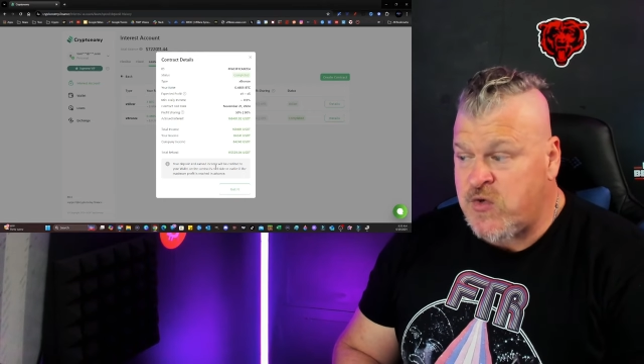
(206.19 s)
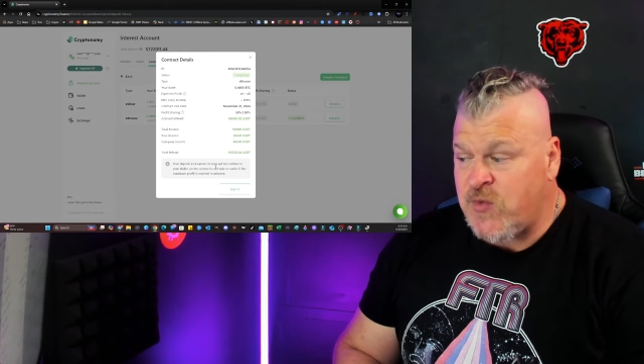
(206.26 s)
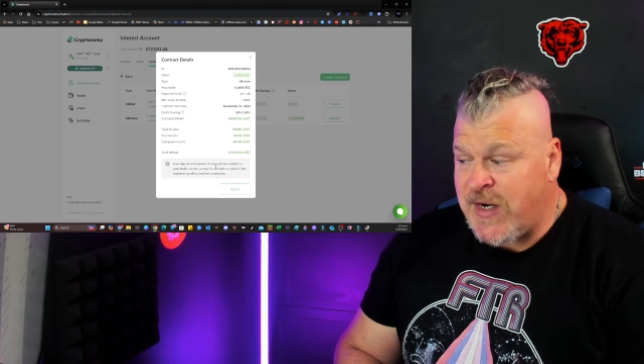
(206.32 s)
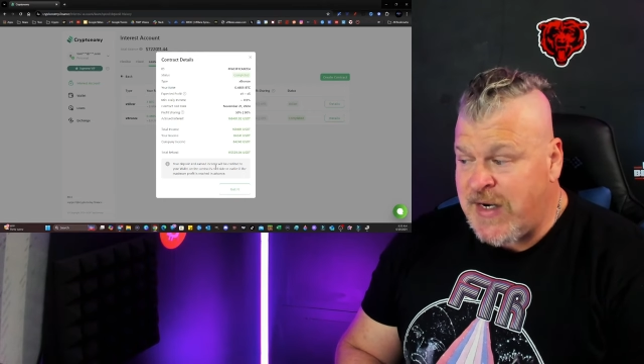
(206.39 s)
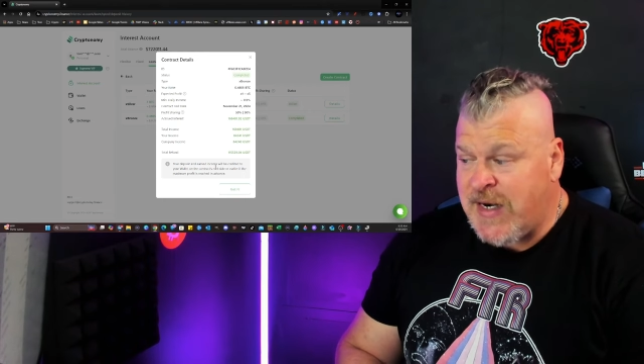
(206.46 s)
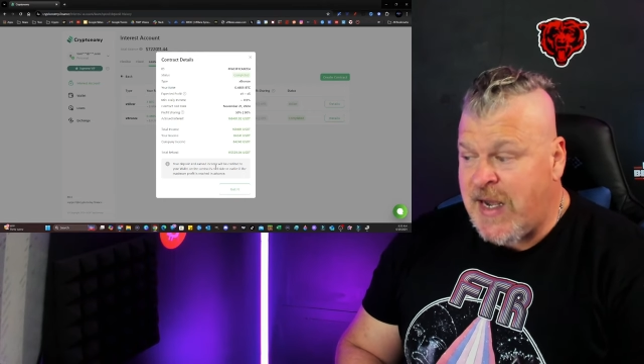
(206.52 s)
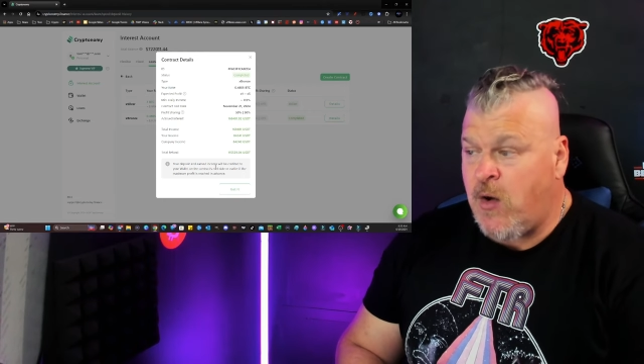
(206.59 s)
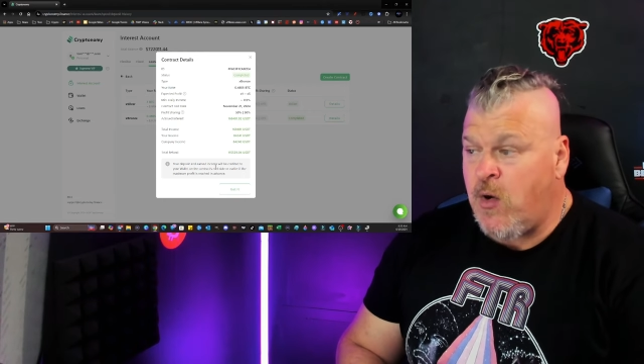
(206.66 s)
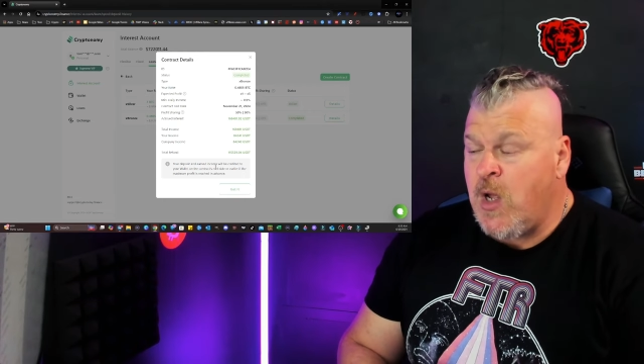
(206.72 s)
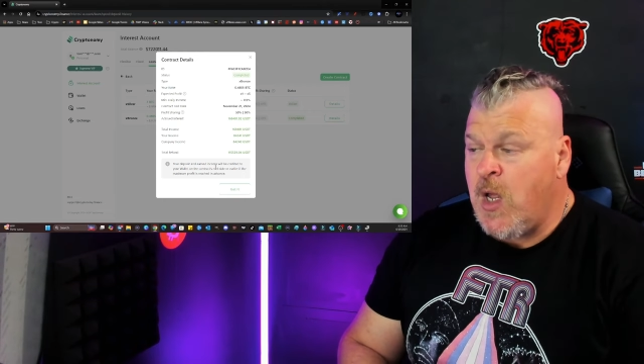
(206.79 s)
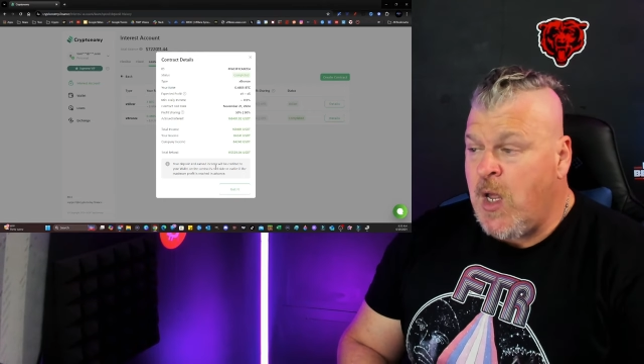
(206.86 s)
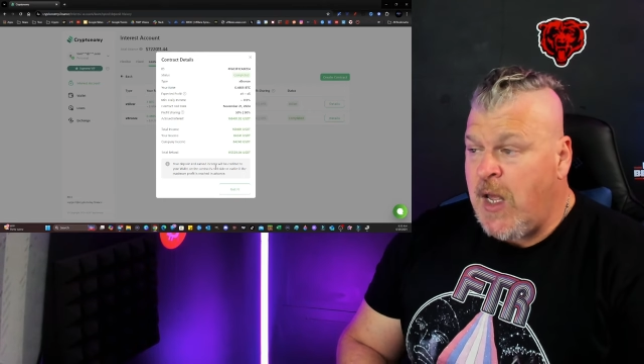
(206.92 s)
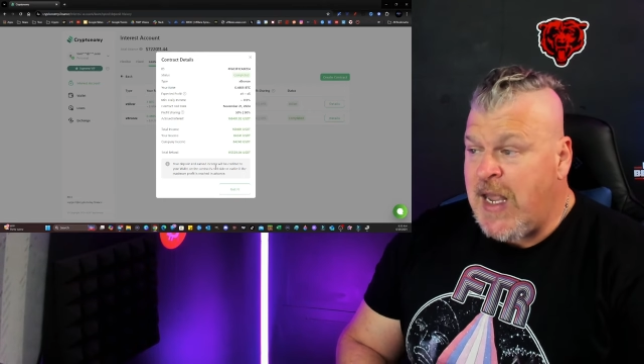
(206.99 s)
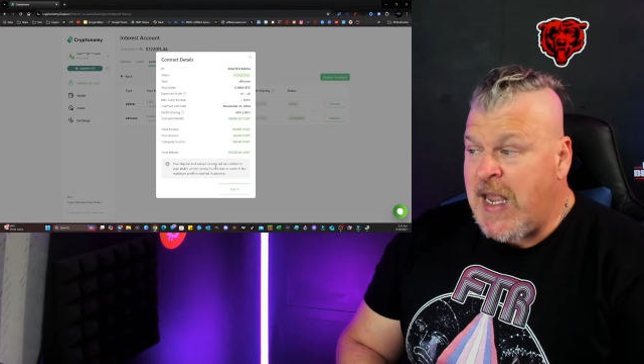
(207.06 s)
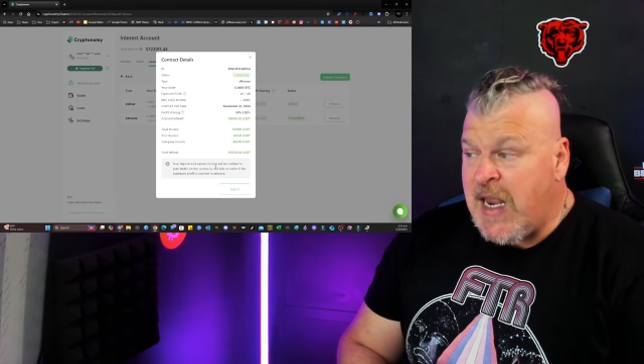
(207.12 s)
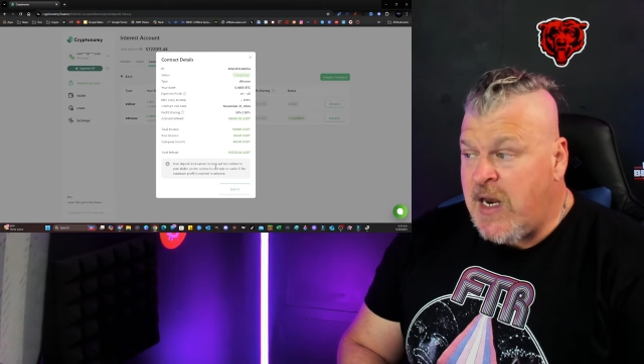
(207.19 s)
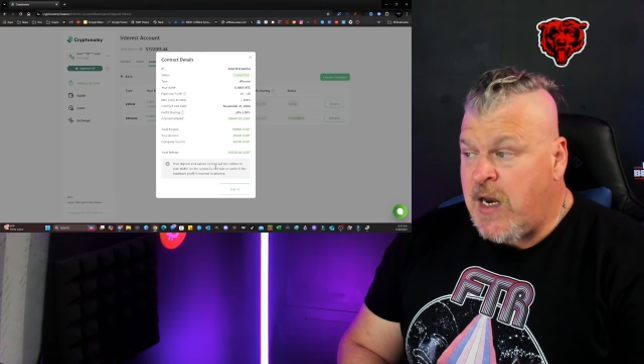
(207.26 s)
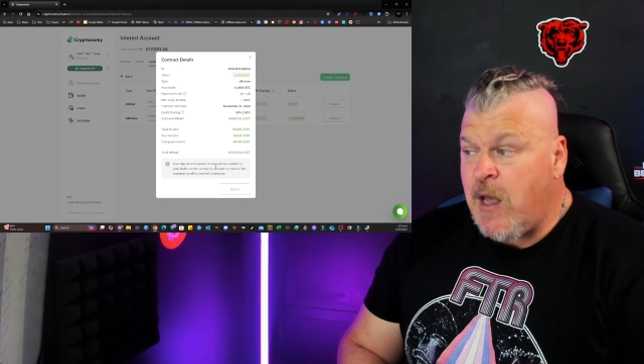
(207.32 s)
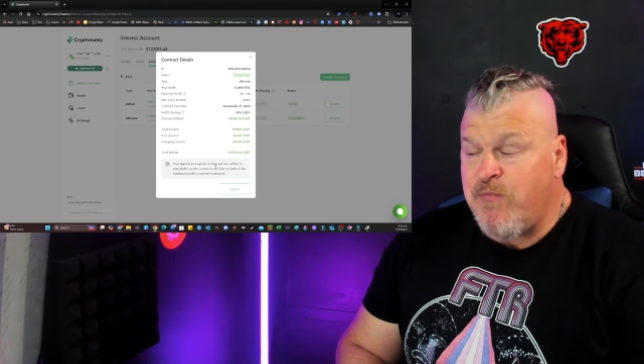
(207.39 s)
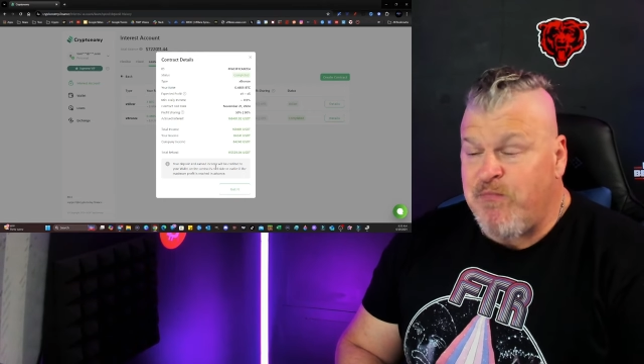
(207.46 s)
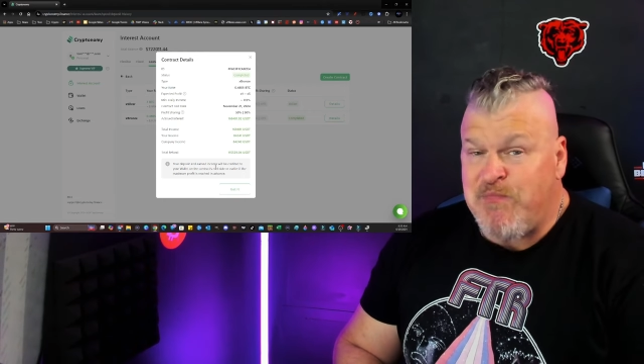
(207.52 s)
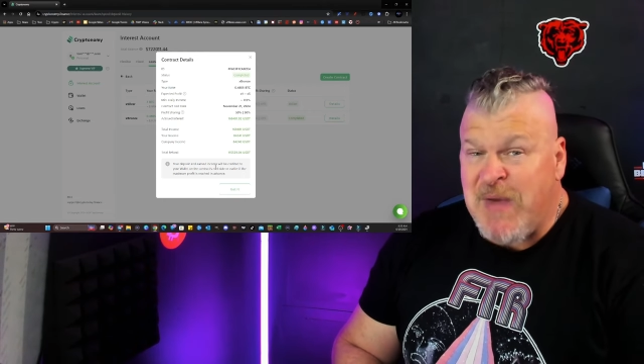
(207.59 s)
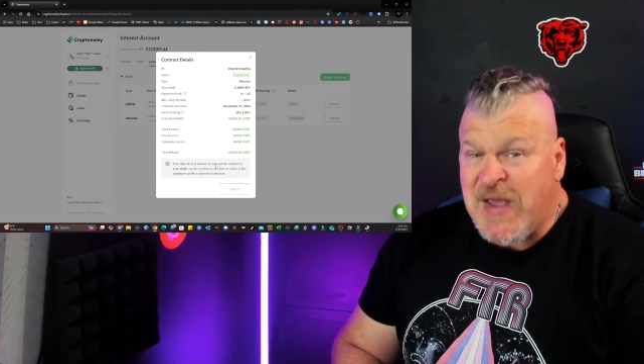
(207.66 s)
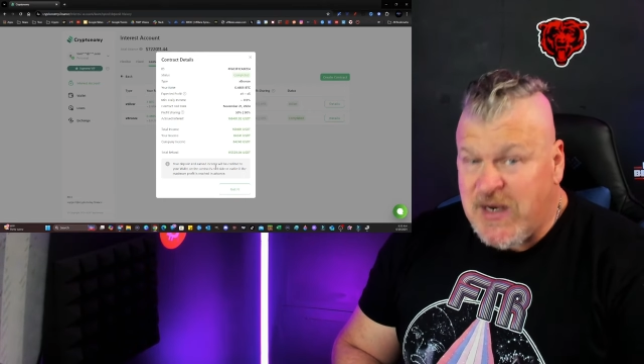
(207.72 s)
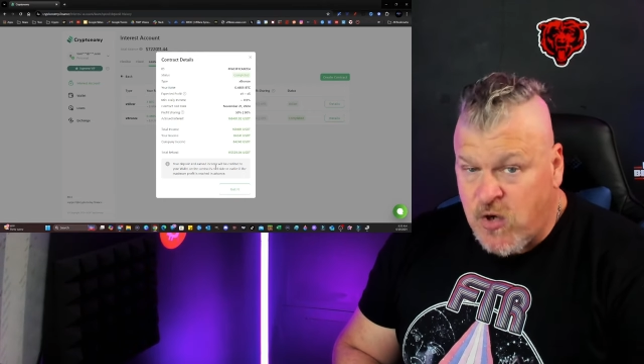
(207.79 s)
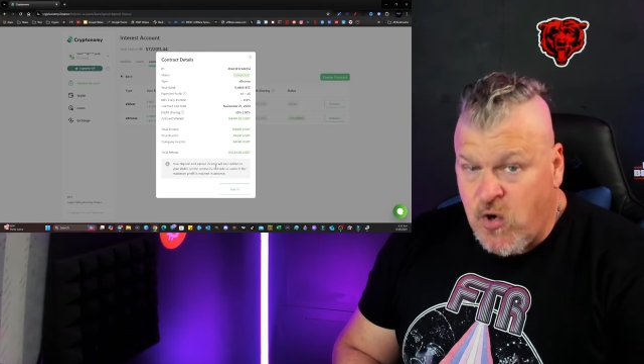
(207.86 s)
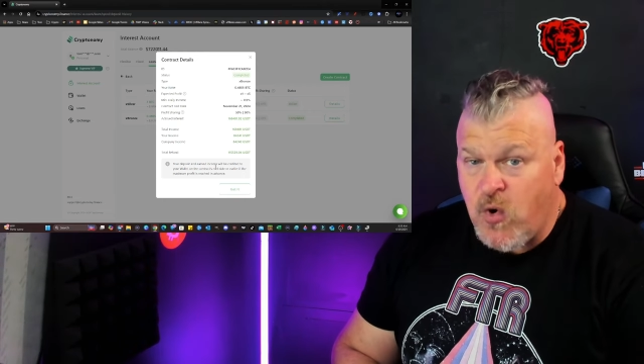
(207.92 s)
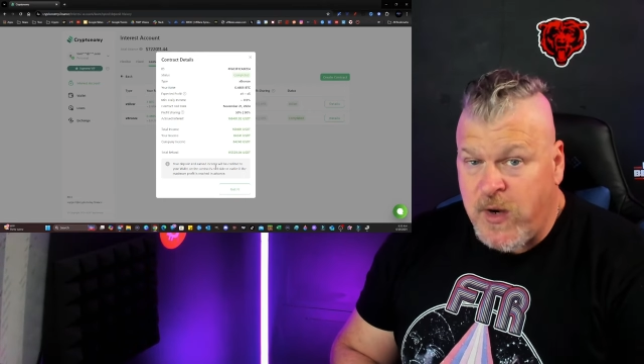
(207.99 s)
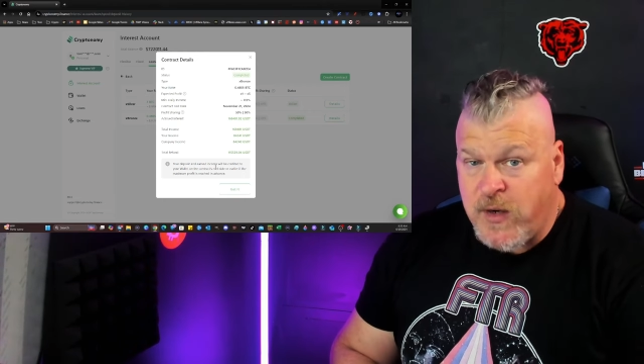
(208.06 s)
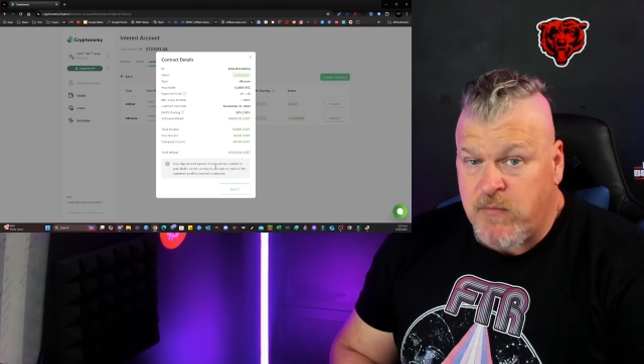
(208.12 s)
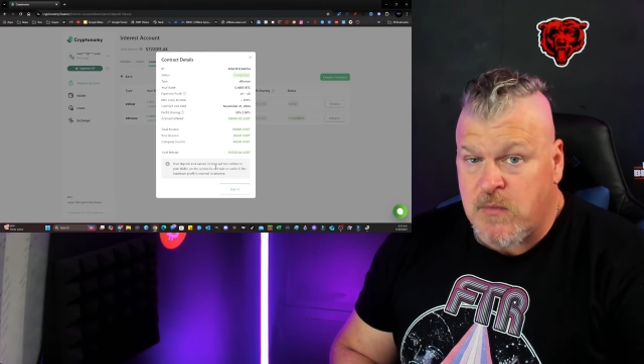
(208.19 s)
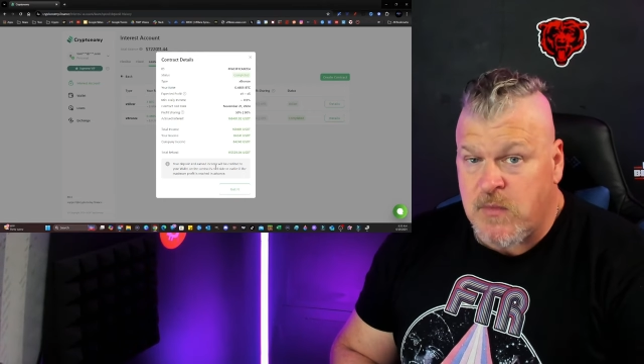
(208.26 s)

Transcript: right now in Bitcoin.